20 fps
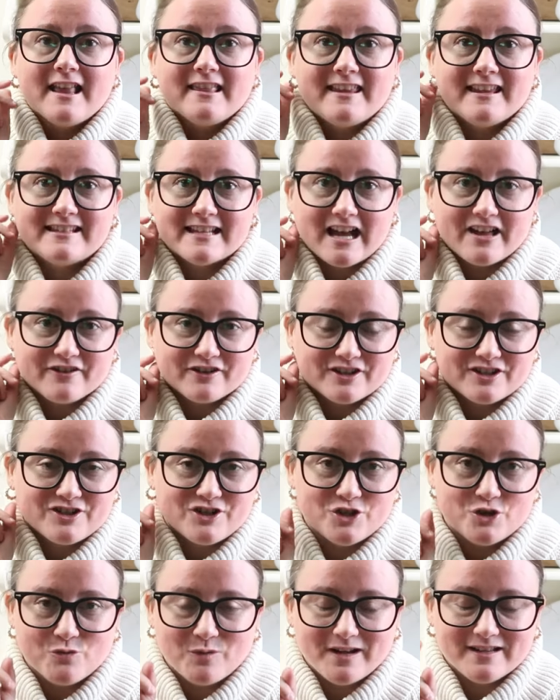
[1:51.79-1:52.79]
these other
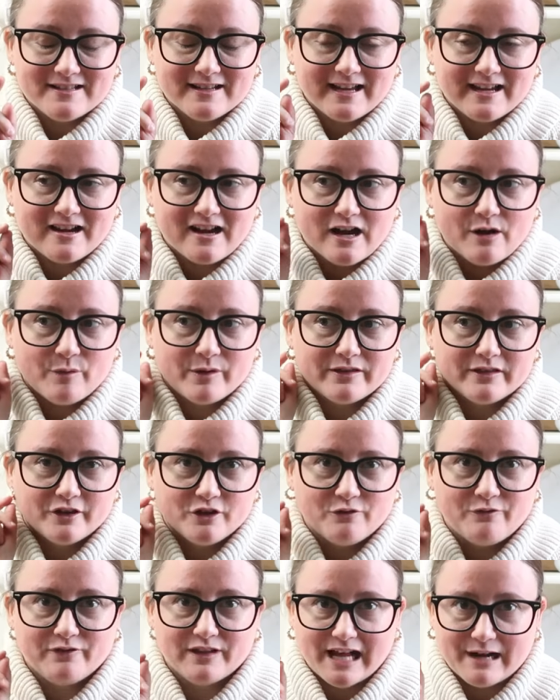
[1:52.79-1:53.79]
new ones I got with
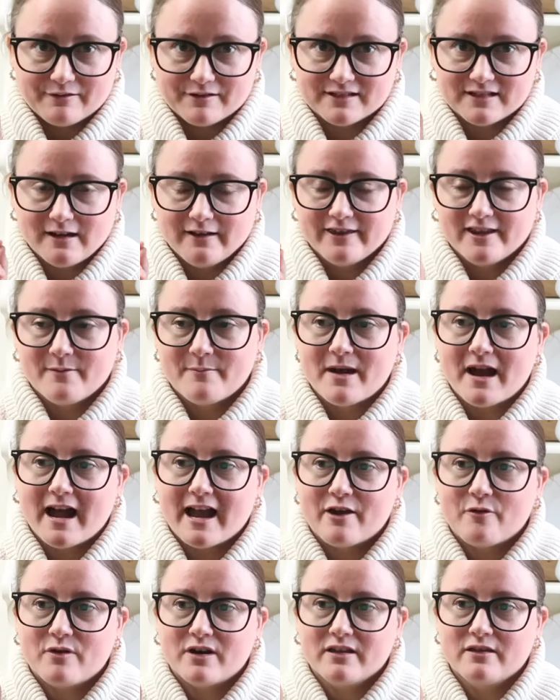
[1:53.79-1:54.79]
little flowers on them.
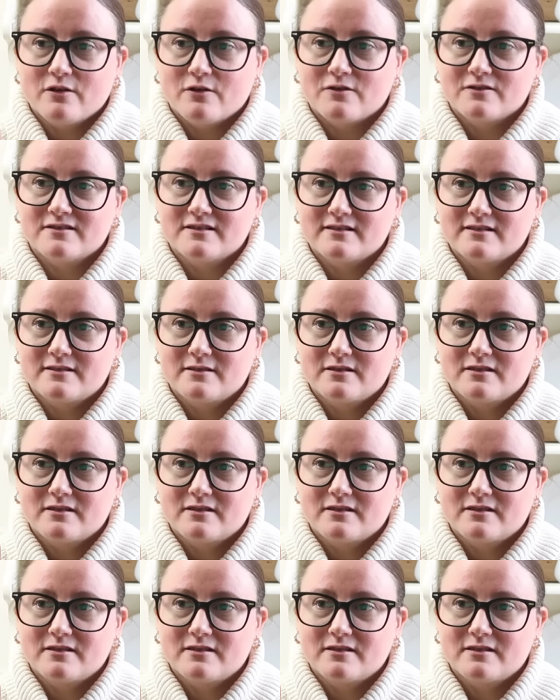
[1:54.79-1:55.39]
I wear those,